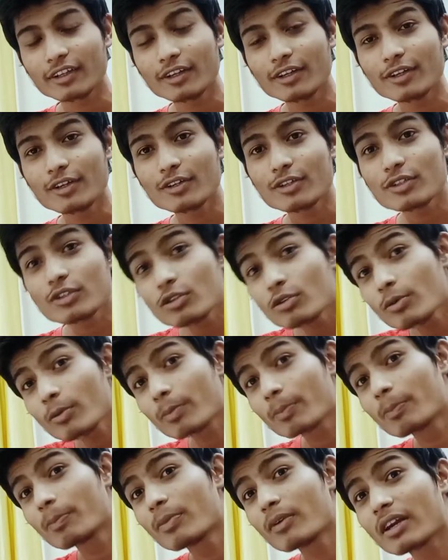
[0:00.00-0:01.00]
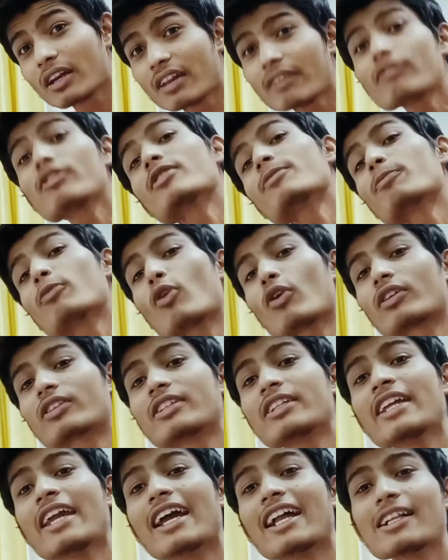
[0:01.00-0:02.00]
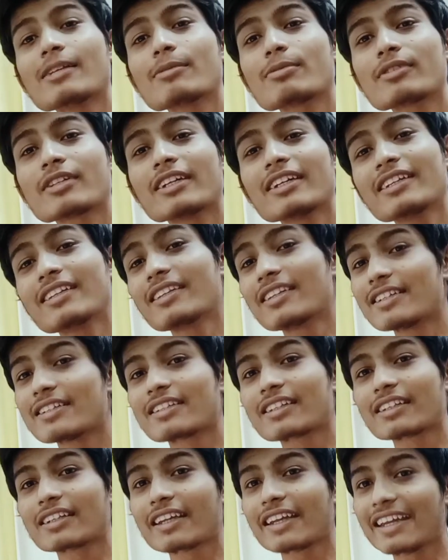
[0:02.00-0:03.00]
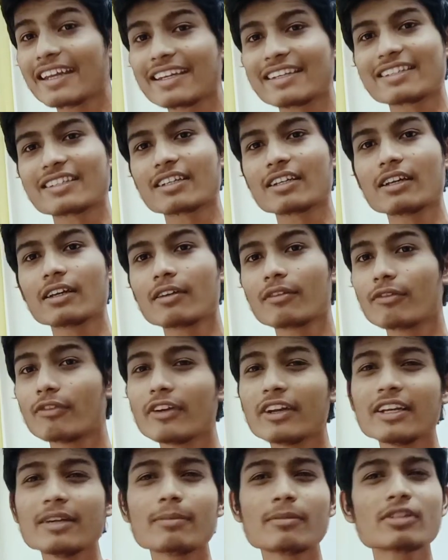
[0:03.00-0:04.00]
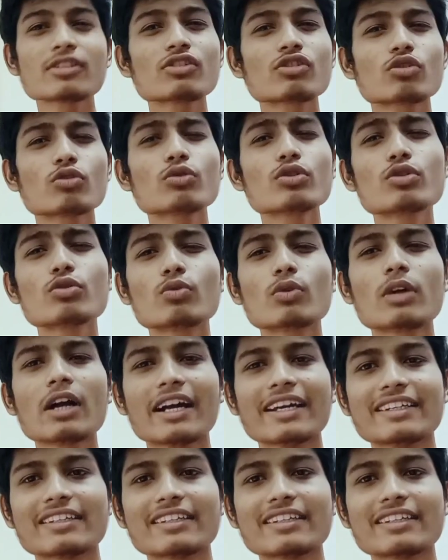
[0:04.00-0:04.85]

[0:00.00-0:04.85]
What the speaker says: So reverse proxy helps in this case very much to you guys.